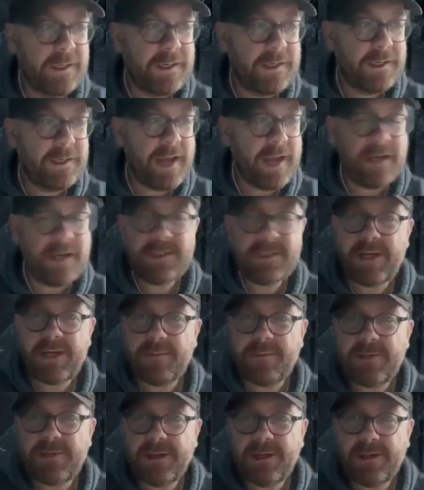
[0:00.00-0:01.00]
Next
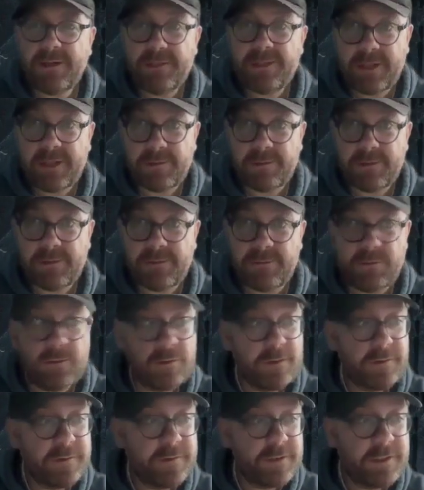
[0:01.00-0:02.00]
chapter, chapter
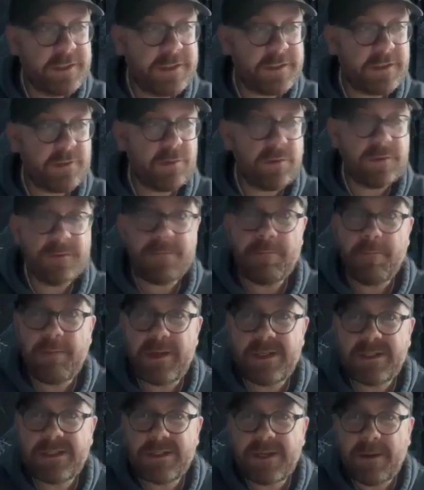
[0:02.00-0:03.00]
4, is called
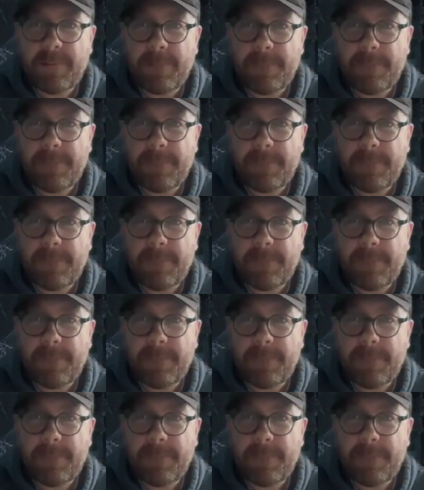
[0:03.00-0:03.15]
Mr.